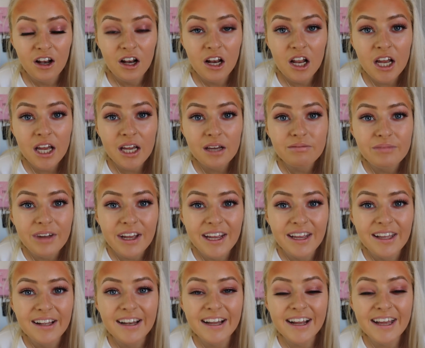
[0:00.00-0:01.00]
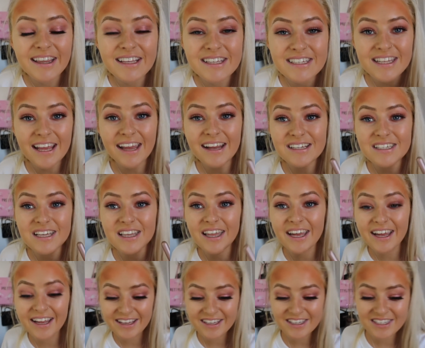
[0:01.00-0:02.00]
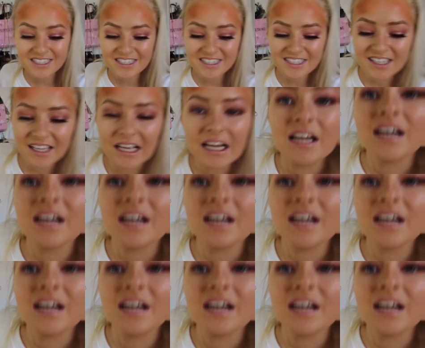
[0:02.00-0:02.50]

Look at me. Look at the state of this.